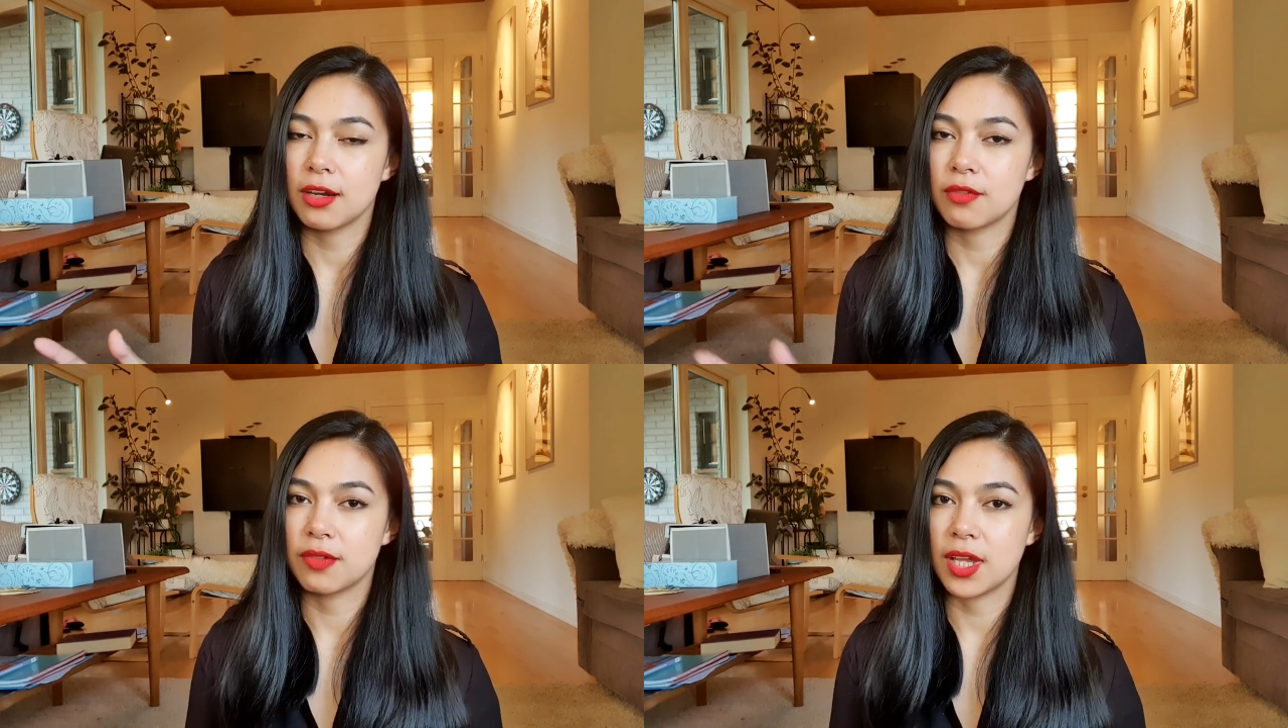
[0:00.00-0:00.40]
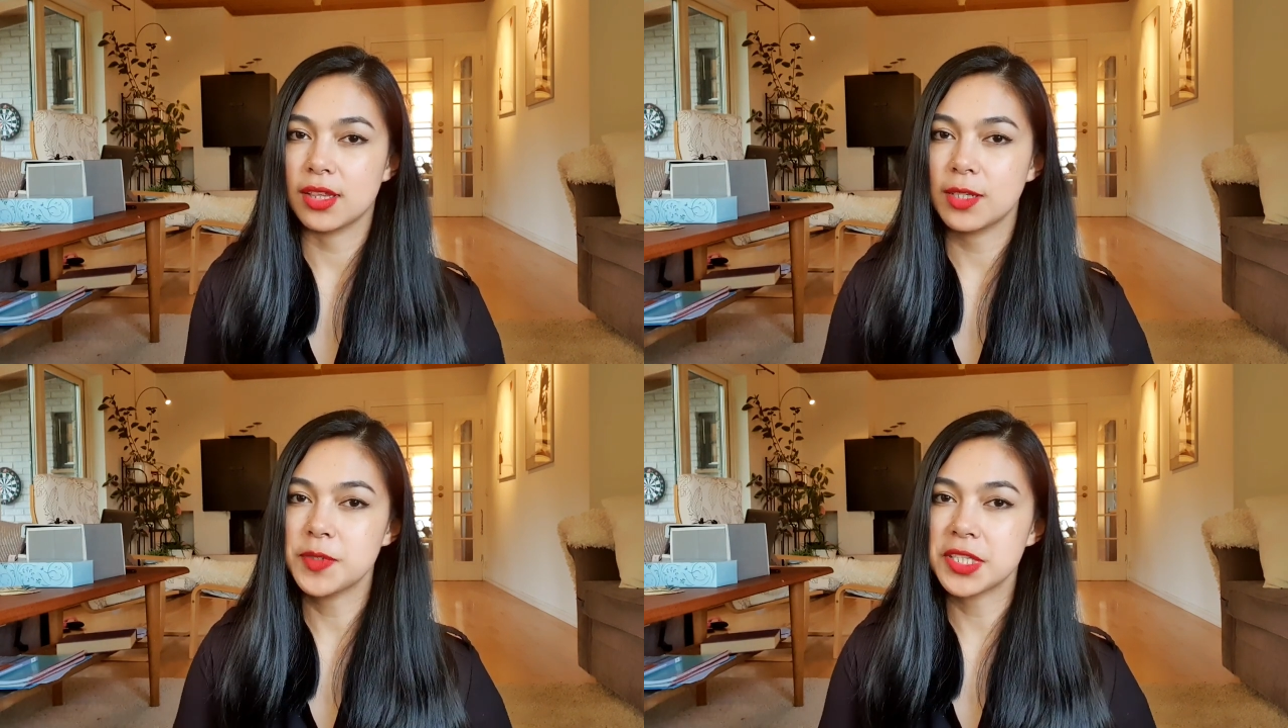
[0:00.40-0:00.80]
red
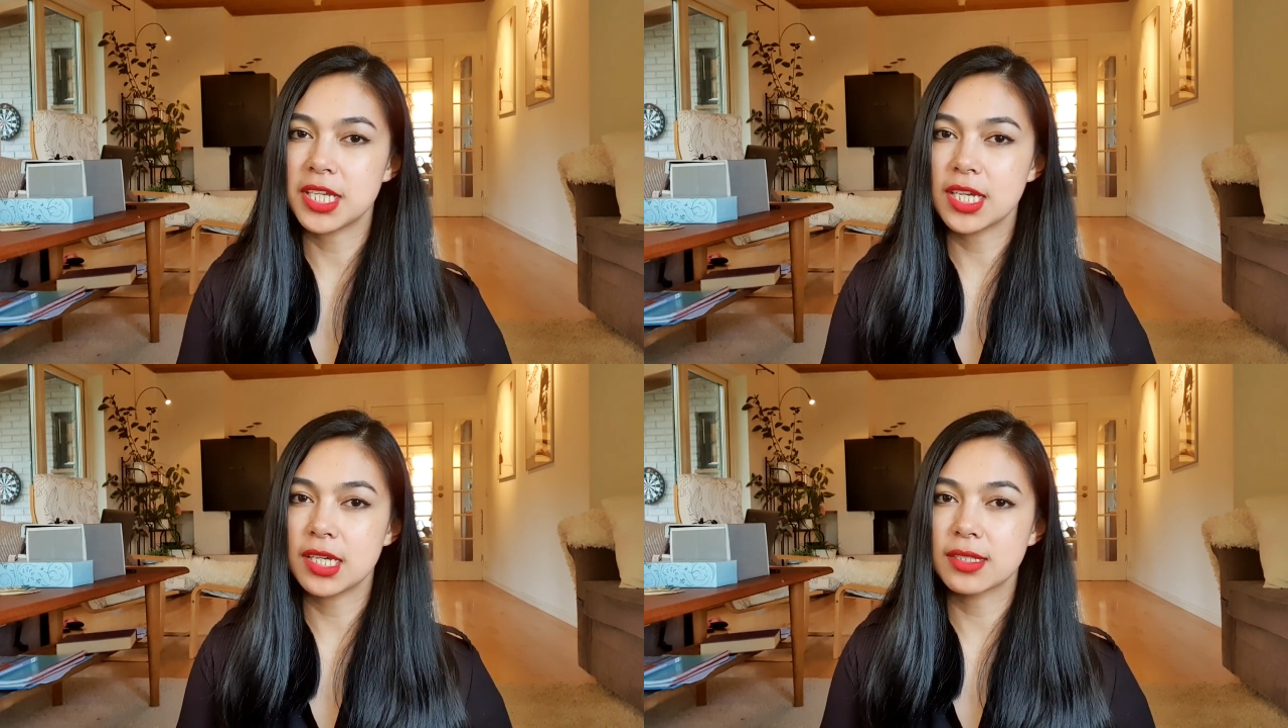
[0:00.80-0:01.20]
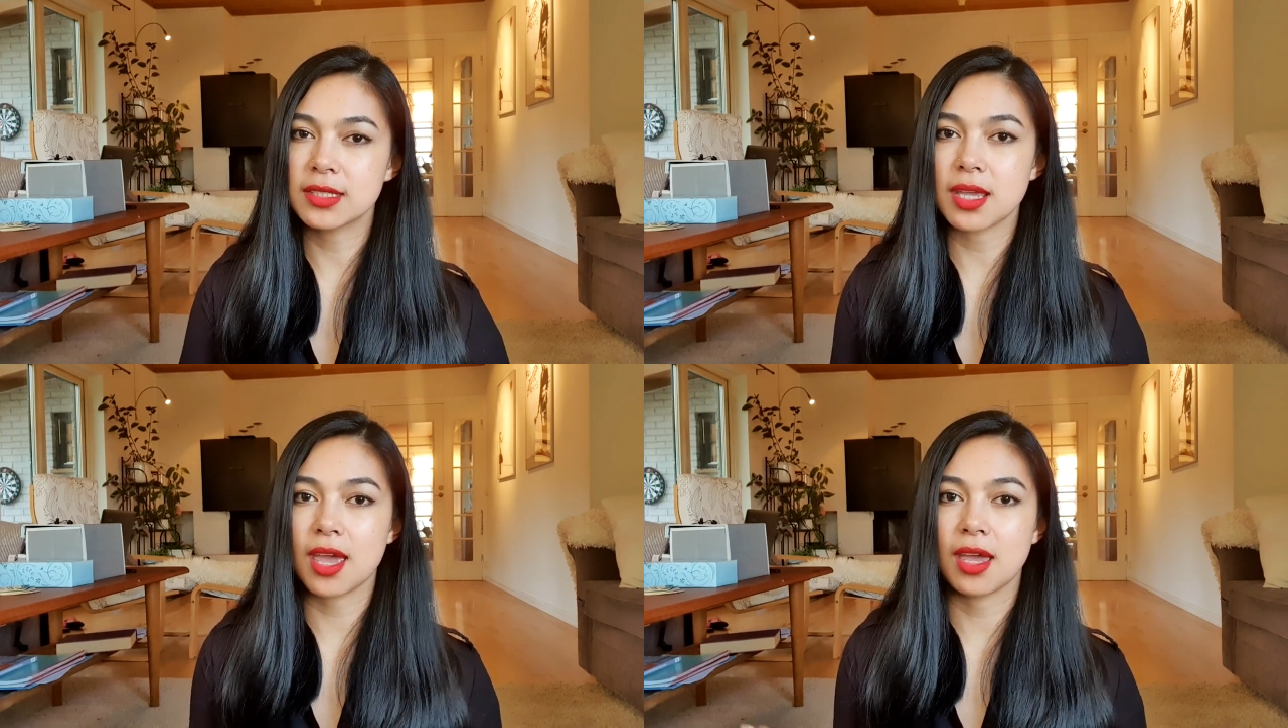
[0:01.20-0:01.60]
lipsticks
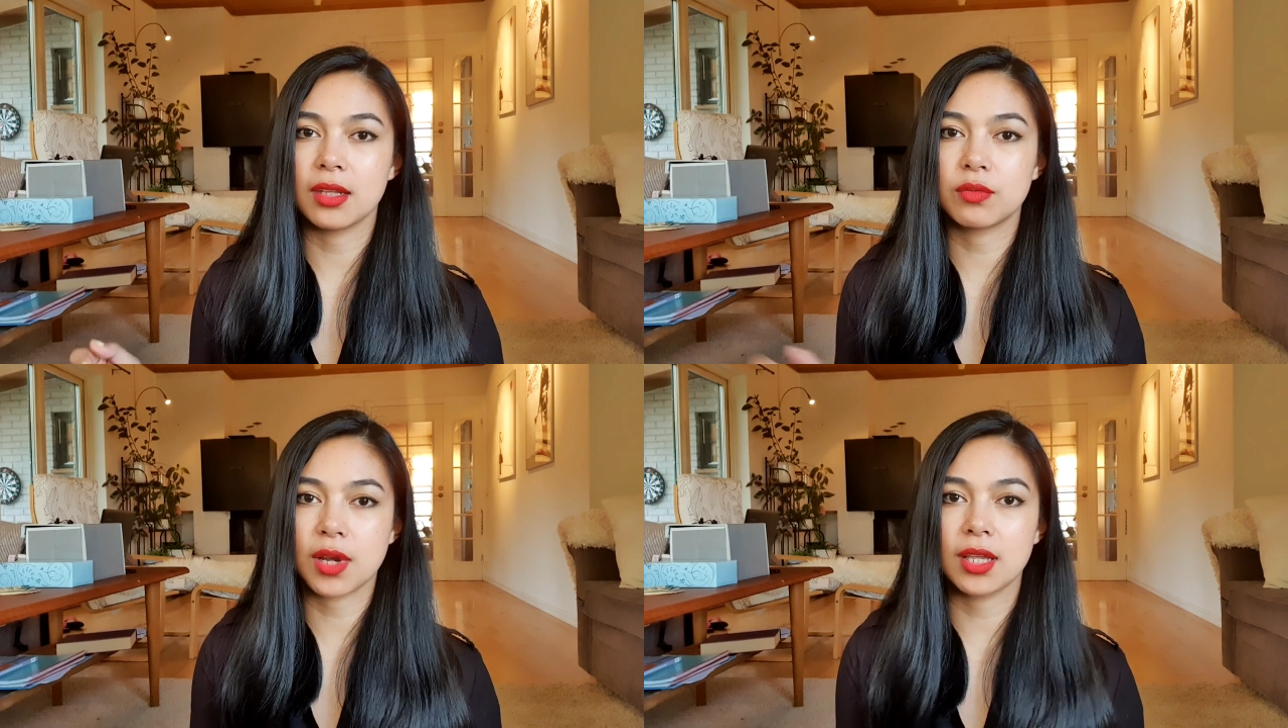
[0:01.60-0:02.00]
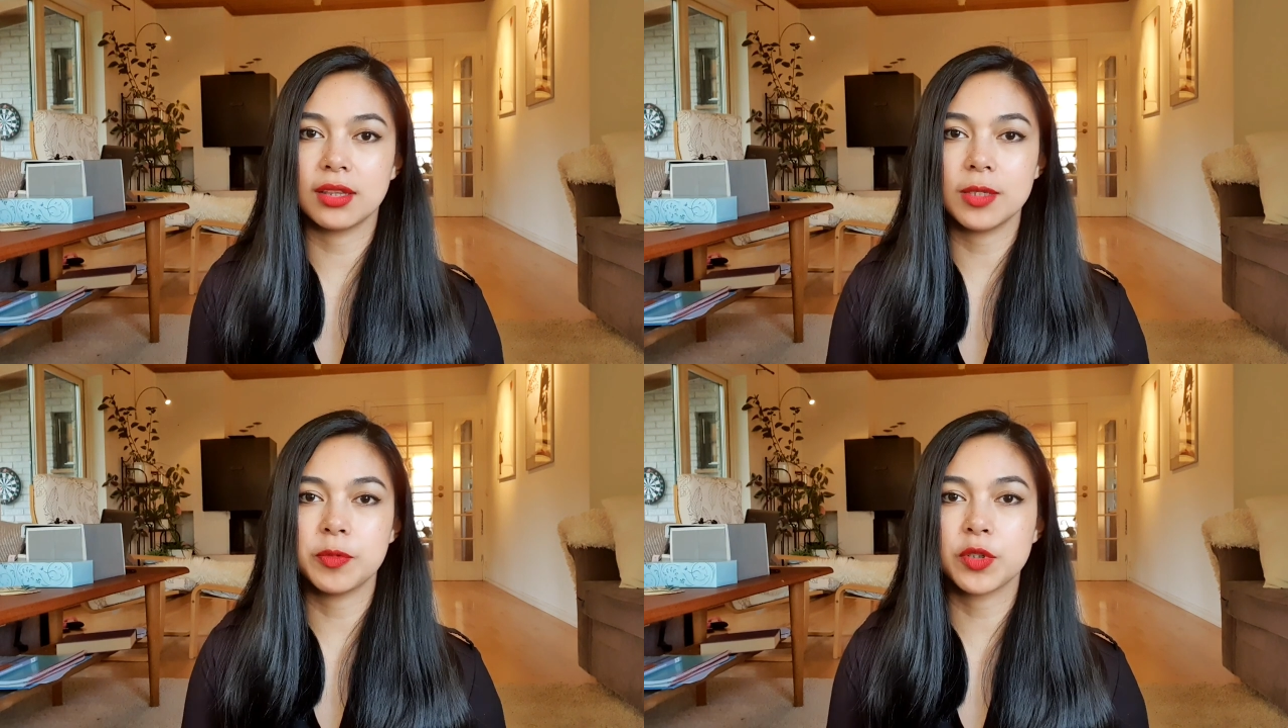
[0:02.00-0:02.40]
and red
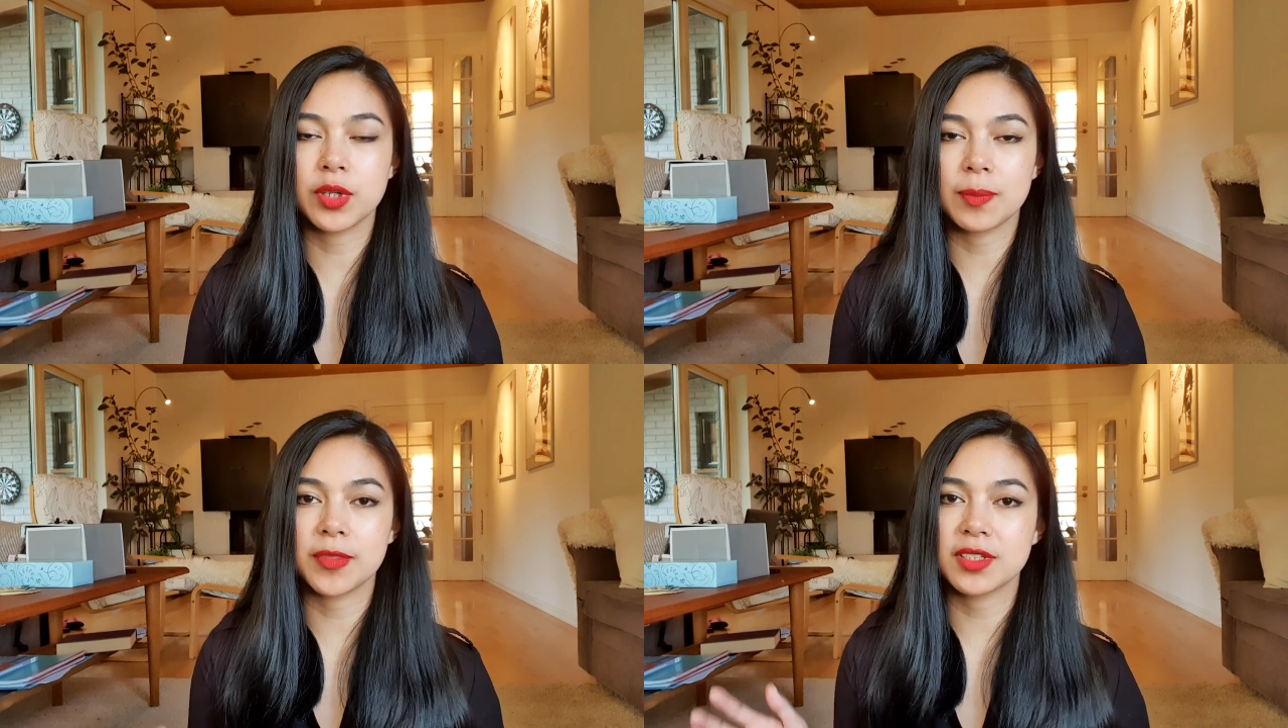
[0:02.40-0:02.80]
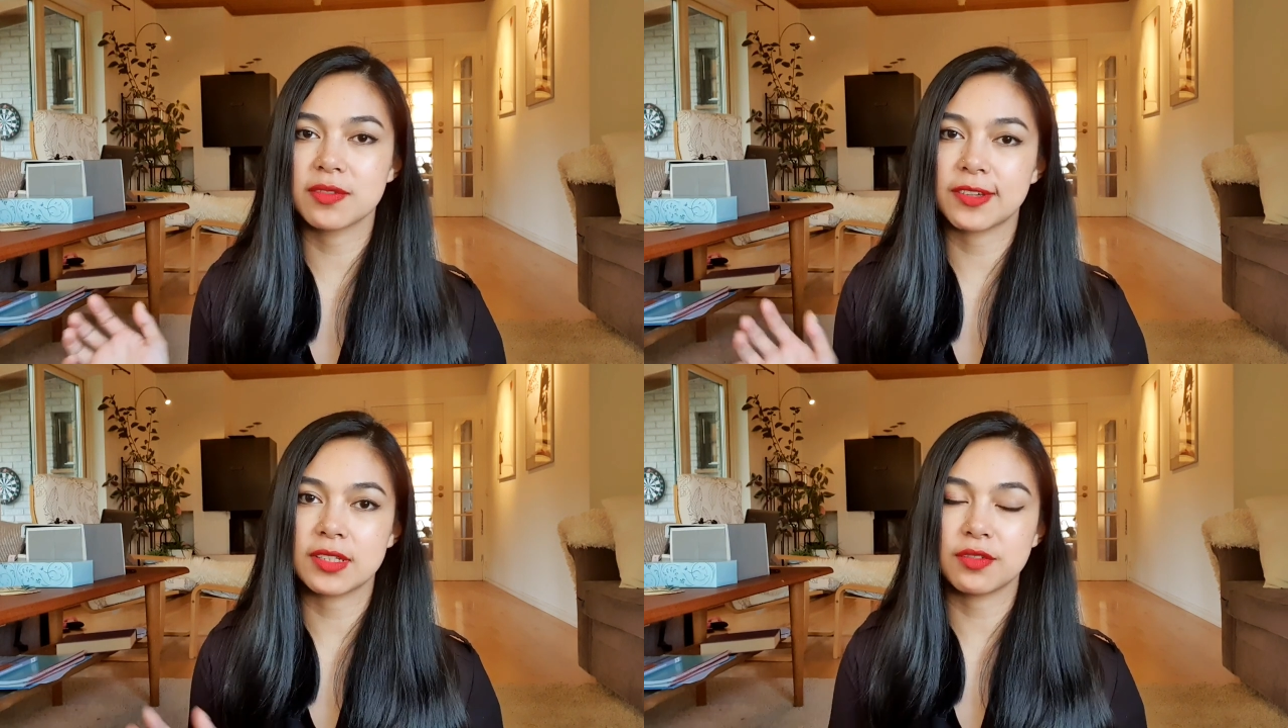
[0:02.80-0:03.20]
lip cream these
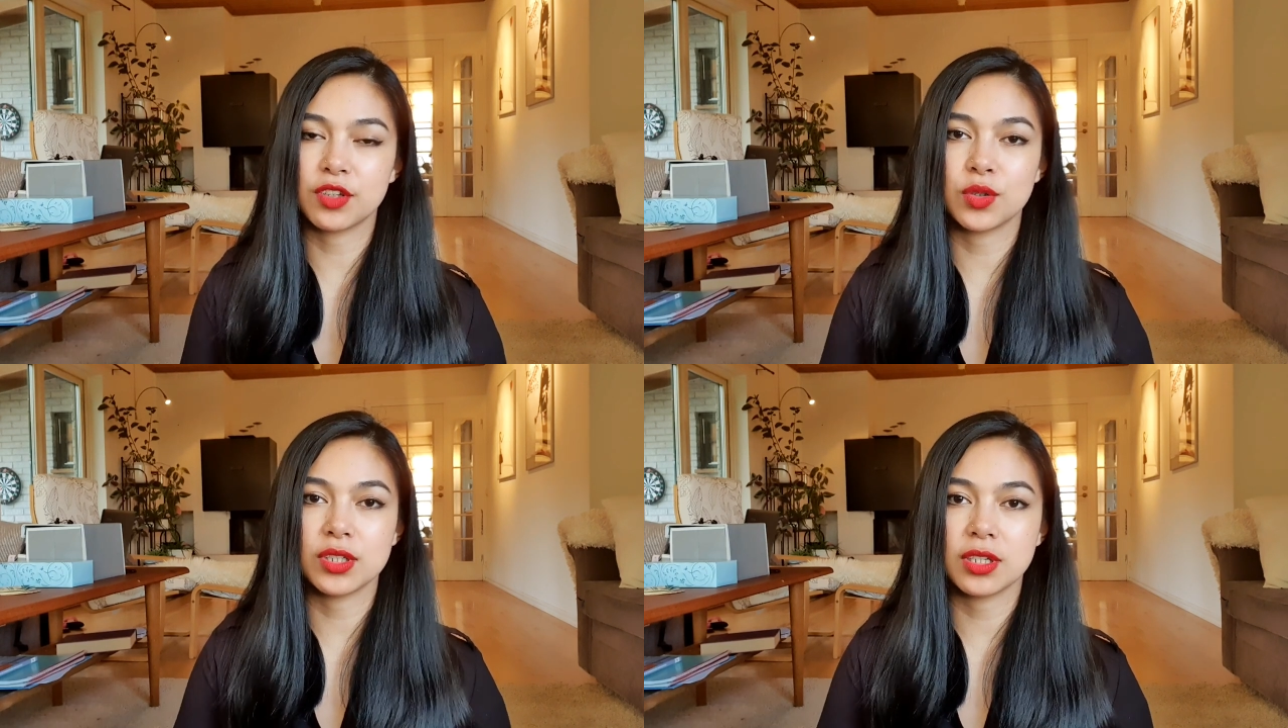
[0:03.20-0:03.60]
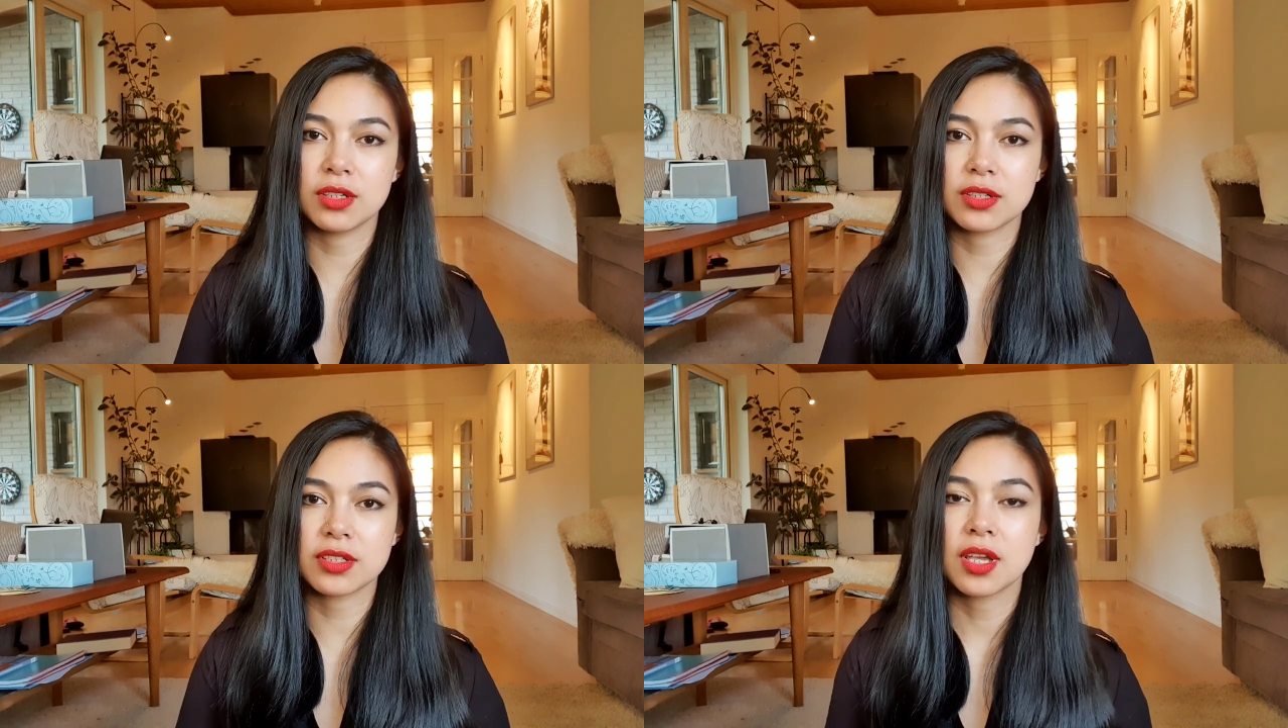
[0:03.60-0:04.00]
past few
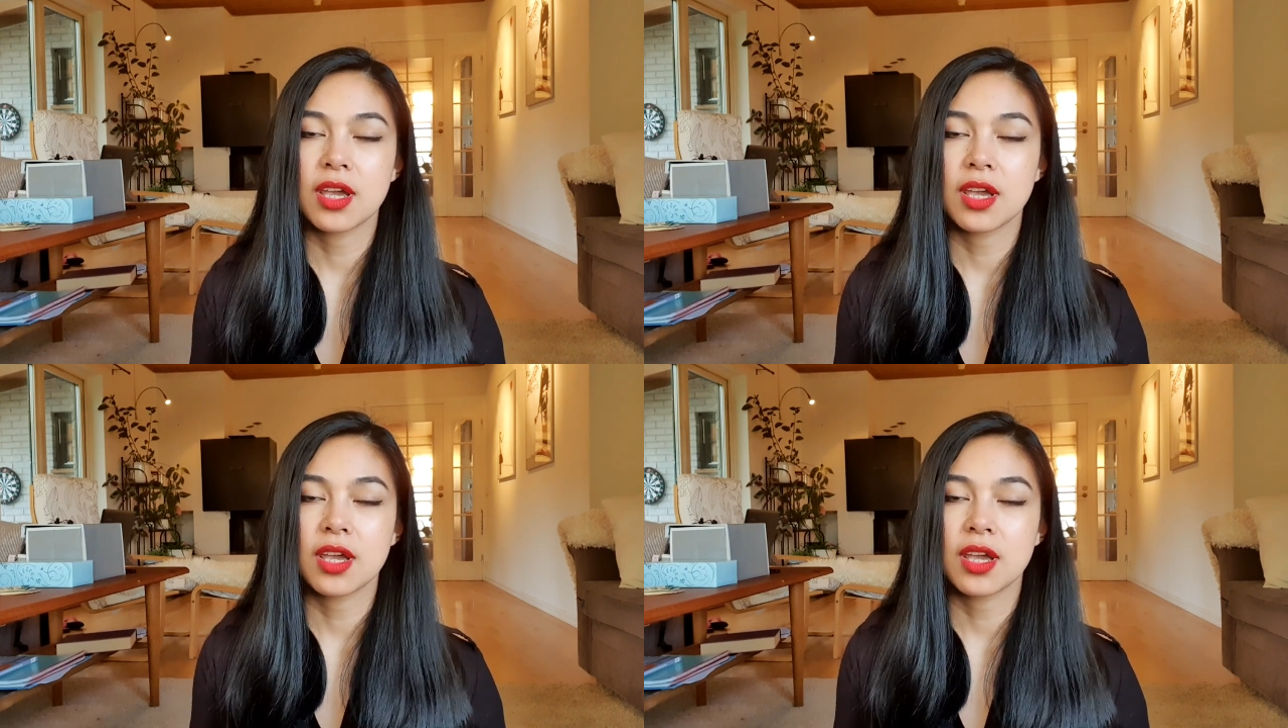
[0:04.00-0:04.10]
years.